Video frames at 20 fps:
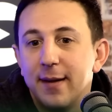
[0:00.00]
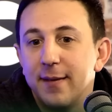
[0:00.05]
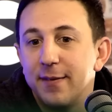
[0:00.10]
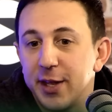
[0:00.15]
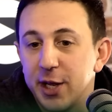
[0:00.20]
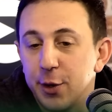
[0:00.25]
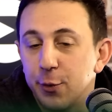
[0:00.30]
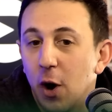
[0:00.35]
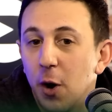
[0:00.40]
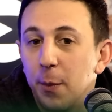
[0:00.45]

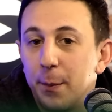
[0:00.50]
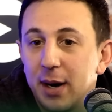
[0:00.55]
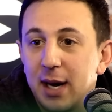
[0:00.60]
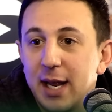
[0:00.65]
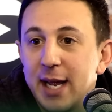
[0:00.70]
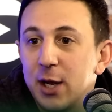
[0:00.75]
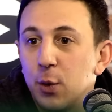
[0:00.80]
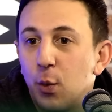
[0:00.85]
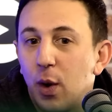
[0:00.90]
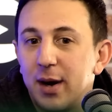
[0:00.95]
The Europa
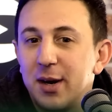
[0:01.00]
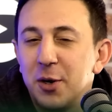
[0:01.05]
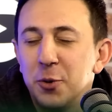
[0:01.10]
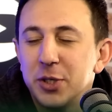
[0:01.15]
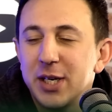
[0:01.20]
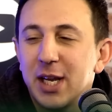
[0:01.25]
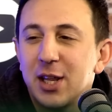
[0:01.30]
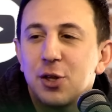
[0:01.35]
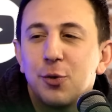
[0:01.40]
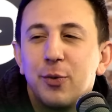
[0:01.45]
League one,
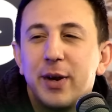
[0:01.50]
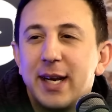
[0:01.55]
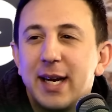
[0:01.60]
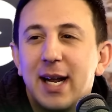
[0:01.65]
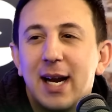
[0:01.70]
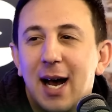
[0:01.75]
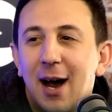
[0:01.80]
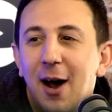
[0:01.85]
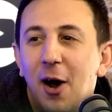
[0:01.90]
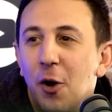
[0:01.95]
losing three
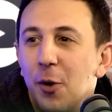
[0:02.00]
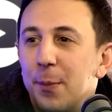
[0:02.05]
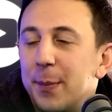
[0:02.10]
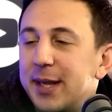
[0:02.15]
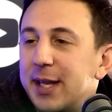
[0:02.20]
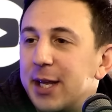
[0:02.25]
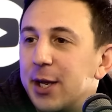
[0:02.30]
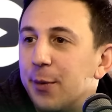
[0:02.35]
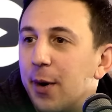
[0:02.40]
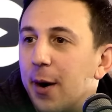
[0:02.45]
0 at home
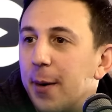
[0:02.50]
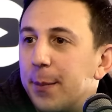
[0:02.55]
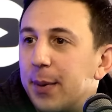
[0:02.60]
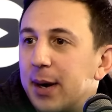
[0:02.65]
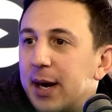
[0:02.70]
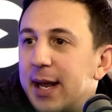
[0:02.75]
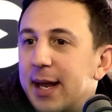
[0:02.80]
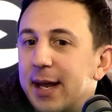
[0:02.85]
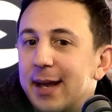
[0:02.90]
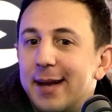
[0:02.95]
in the mm. Europa
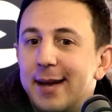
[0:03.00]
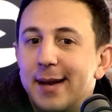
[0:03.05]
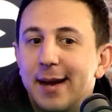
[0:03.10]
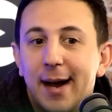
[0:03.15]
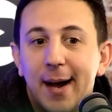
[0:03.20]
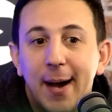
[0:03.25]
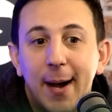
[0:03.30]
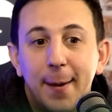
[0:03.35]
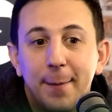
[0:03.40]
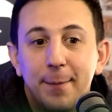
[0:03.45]
League,
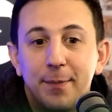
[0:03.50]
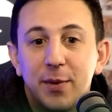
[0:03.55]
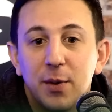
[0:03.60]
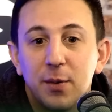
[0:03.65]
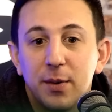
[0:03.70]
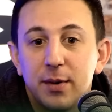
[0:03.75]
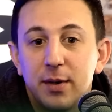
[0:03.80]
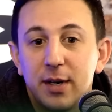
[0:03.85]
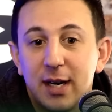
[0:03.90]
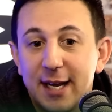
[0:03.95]
um,
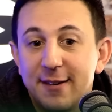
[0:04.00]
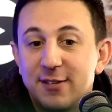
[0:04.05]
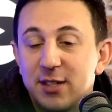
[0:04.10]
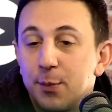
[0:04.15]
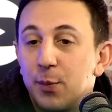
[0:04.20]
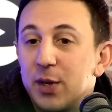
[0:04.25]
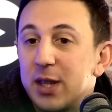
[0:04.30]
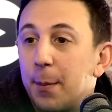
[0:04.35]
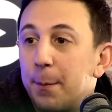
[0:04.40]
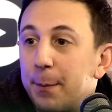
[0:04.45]
leaves
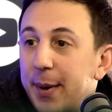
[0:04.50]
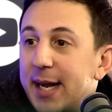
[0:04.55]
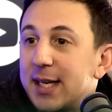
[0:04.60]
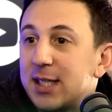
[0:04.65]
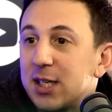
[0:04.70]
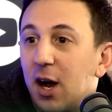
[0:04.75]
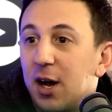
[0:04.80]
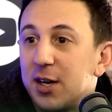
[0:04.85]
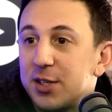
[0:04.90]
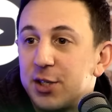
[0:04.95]
them with a big
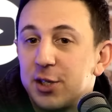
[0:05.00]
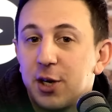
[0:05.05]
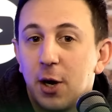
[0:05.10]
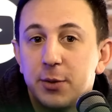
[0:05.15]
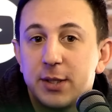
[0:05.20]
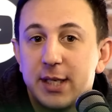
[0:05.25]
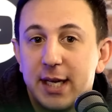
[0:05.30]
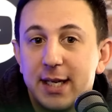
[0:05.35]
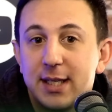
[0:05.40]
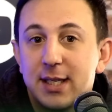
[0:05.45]
task to go
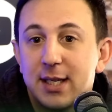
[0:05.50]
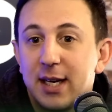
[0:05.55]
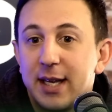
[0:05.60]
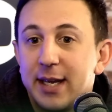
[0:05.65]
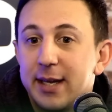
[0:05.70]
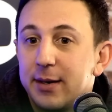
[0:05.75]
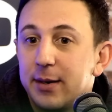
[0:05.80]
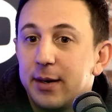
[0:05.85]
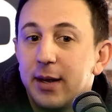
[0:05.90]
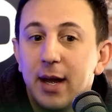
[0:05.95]
to
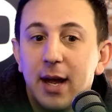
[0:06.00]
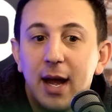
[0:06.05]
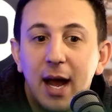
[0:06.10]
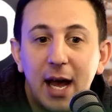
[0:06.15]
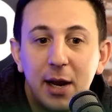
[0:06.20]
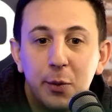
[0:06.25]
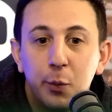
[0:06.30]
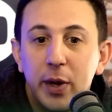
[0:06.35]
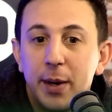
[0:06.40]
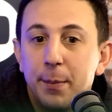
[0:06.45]
Italy and
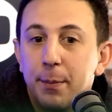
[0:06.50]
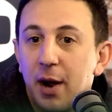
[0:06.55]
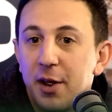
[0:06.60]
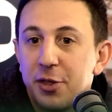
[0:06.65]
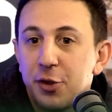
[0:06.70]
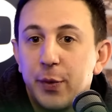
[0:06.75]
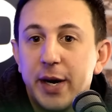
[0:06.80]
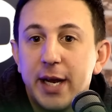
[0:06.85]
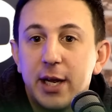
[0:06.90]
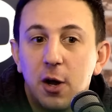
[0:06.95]
and win by
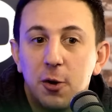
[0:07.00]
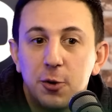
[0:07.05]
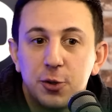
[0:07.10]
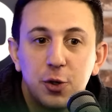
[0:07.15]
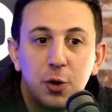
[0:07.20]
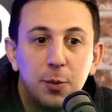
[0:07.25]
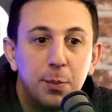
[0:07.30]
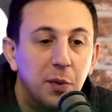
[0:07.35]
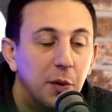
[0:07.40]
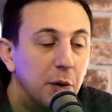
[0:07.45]
three goals
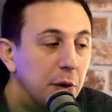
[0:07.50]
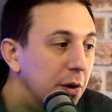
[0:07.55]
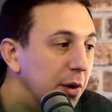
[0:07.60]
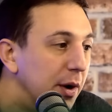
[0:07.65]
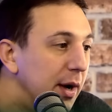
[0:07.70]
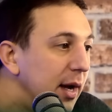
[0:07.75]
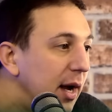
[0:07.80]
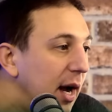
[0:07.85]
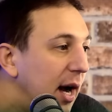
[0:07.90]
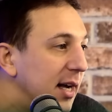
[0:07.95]
or more
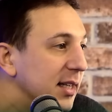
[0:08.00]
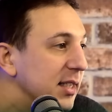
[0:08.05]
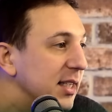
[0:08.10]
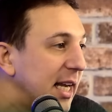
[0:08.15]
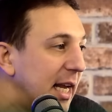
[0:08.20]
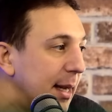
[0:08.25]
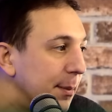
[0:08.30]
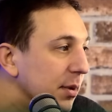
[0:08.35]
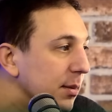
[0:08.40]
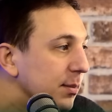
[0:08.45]
uh, to
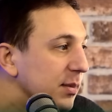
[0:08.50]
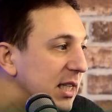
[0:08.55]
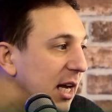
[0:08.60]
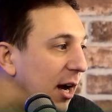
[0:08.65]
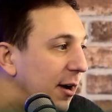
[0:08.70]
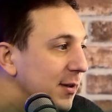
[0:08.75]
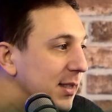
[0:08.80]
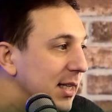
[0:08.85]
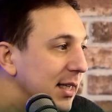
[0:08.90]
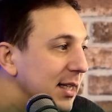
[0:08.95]
keep
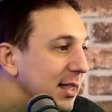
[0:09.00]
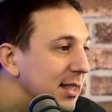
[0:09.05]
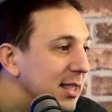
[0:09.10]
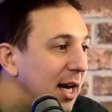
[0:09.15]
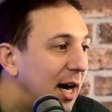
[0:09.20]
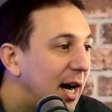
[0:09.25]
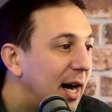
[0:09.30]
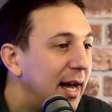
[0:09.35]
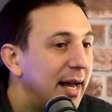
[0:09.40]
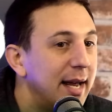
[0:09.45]
themselves in the
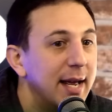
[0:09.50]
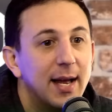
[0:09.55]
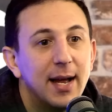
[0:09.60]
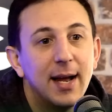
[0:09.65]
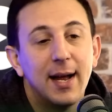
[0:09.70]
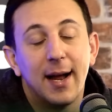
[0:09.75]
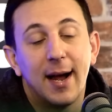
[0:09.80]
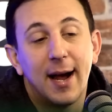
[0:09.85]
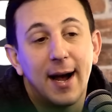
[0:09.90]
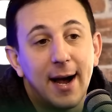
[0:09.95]
tie.
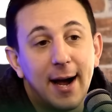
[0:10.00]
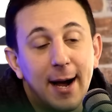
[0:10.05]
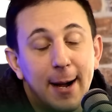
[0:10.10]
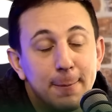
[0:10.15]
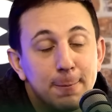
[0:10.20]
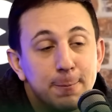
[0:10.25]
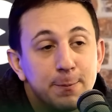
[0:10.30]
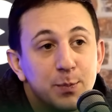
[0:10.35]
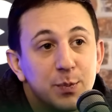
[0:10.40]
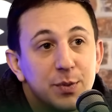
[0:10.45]

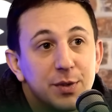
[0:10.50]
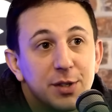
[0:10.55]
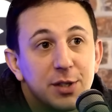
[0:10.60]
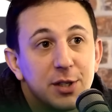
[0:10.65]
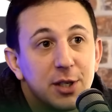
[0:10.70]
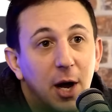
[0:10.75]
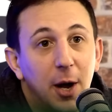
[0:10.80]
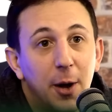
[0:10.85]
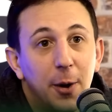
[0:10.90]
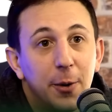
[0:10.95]
Um,
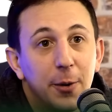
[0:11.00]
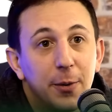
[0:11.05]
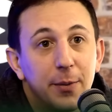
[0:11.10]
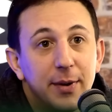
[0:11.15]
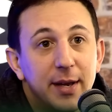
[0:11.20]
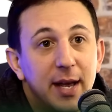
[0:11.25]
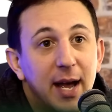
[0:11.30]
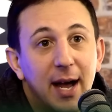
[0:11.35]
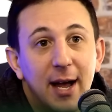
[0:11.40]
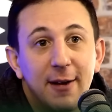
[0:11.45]
so
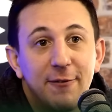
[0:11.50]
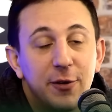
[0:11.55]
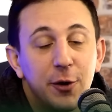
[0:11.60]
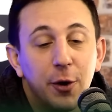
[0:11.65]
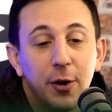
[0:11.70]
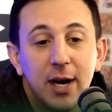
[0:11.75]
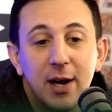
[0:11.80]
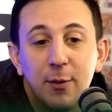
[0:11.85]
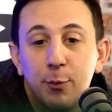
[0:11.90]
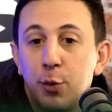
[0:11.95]
yeah, if
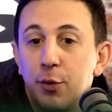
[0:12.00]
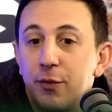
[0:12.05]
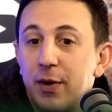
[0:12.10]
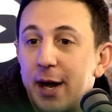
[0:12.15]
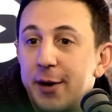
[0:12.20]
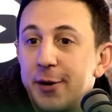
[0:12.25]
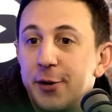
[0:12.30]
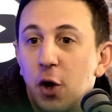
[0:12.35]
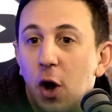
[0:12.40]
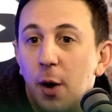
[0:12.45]
you're a Liverpool
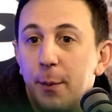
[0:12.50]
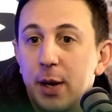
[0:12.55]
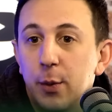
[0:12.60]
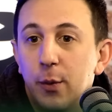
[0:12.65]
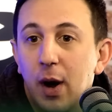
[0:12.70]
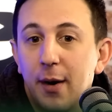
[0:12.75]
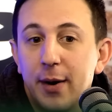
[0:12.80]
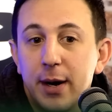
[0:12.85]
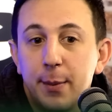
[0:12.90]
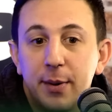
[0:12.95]
fan, you've got to be
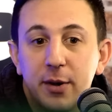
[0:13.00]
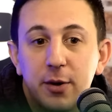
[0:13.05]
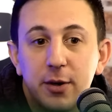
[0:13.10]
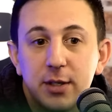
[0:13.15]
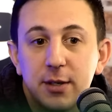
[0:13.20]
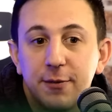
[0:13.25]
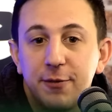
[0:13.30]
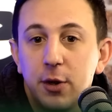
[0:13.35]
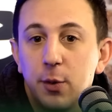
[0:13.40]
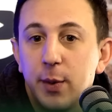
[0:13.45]
worried
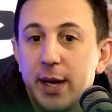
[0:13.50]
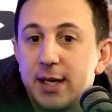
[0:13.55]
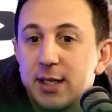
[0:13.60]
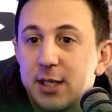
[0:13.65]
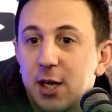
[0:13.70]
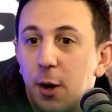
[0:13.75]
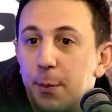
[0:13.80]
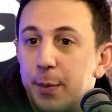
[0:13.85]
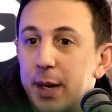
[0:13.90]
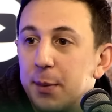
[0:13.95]
because a few weeks
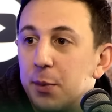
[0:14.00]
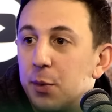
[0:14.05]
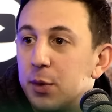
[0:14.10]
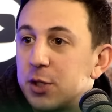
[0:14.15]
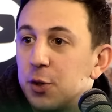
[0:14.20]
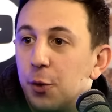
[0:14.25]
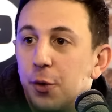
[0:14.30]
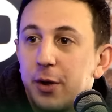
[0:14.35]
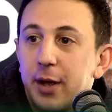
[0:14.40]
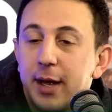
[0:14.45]
ago people were
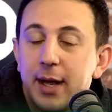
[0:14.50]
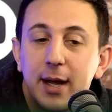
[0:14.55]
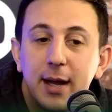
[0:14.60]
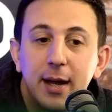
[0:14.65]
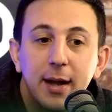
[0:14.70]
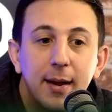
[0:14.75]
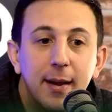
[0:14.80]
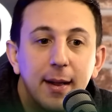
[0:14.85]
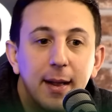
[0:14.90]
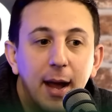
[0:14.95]
talking
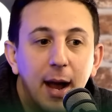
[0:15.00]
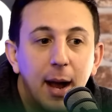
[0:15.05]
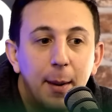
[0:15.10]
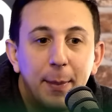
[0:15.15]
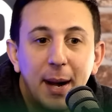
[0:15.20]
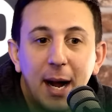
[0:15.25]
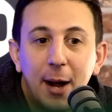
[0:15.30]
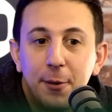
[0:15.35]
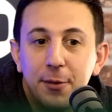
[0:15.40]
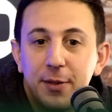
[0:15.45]

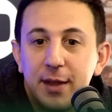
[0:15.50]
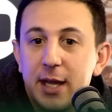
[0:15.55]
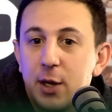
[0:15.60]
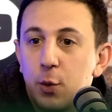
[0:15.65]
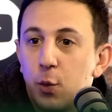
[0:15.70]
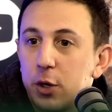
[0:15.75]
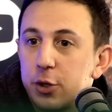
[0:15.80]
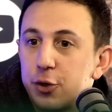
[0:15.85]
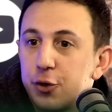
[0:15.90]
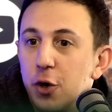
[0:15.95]
about the
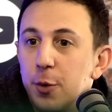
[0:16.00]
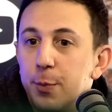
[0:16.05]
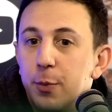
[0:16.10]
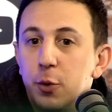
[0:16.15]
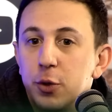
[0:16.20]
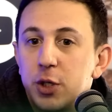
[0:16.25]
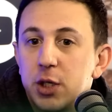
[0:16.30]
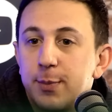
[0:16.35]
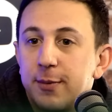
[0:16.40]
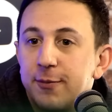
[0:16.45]

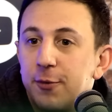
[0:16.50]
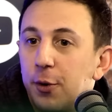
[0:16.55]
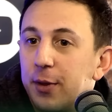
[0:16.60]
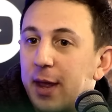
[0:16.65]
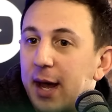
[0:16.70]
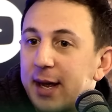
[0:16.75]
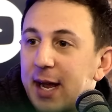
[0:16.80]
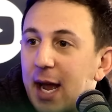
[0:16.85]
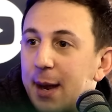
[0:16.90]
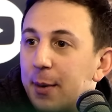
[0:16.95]
quadruple just before
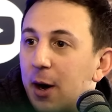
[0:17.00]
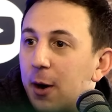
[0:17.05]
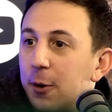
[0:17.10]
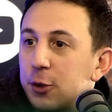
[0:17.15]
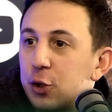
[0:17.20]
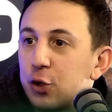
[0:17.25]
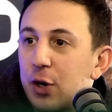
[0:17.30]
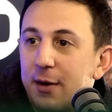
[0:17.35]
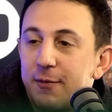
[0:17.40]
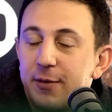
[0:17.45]
that game at
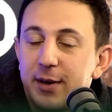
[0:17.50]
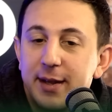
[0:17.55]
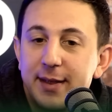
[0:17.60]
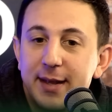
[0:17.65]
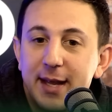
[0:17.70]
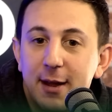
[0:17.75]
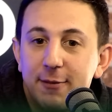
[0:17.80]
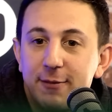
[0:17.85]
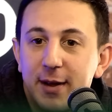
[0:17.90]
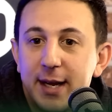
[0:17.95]
Old Trafford in
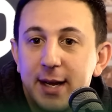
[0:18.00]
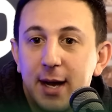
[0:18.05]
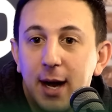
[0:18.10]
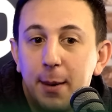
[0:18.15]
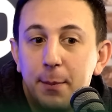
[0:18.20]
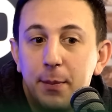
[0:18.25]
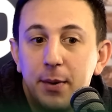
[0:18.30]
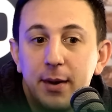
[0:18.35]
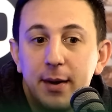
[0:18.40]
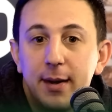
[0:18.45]
the FA
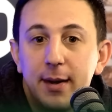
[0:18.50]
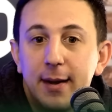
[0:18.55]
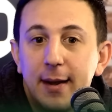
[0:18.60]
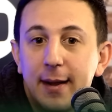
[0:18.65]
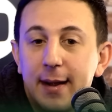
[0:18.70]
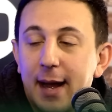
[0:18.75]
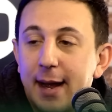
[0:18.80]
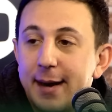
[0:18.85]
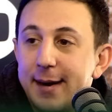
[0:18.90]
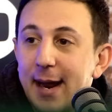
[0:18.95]
Cup.
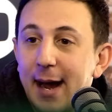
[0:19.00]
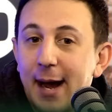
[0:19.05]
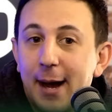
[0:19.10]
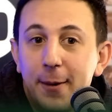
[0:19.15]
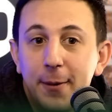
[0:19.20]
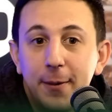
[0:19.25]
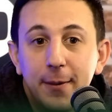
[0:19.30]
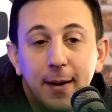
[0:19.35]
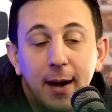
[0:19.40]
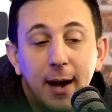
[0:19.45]
And
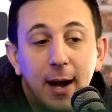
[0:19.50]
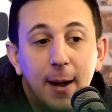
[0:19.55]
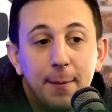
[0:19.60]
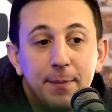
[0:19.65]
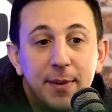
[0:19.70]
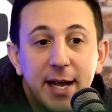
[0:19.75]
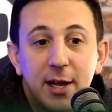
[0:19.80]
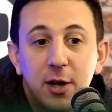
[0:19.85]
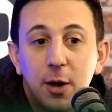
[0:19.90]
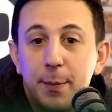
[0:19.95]
now um,
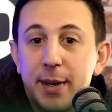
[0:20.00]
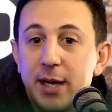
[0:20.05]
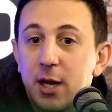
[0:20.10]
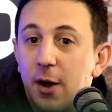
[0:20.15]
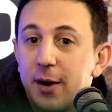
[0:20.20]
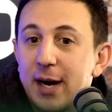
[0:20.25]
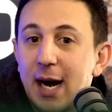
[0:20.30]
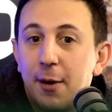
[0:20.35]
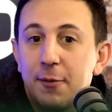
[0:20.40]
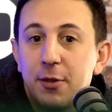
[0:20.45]
they could be
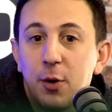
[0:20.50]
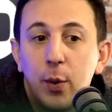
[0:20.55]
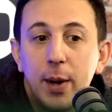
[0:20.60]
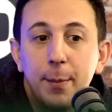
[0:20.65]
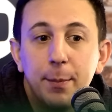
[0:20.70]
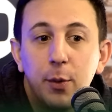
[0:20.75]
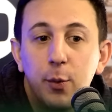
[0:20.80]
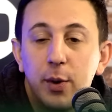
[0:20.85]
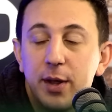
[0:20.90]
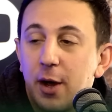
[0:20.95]
going out with a
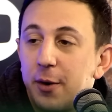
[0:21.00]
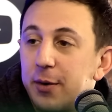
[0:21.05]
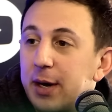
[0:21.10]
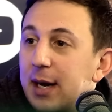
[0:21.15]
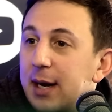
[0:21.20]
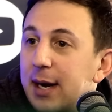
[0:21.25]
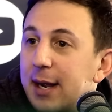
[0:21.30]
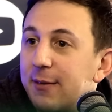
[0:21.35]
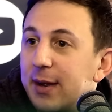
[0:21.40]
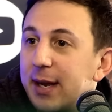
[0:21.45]
whimper with only
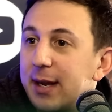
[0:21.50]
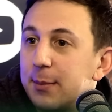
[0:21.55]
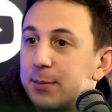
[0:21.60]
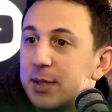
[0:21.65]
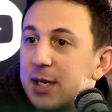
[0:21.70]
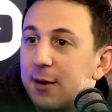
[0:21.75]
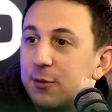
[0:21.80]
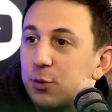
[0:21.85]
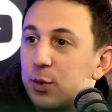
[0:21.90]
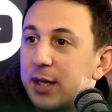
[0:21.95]
leaving
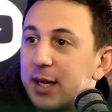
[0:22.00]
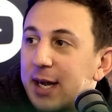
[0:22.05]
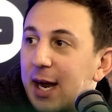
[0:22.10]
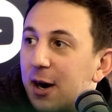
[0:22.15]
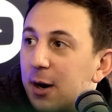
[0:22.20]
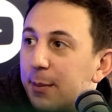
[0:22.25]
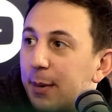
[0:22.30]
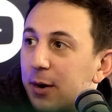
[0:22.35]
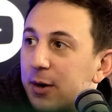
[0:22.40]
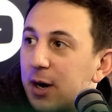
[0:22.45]
themselves with the
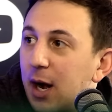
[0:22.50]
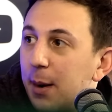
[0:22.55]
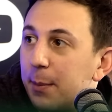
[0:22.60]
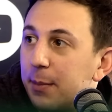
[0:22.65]
Carabao Cup.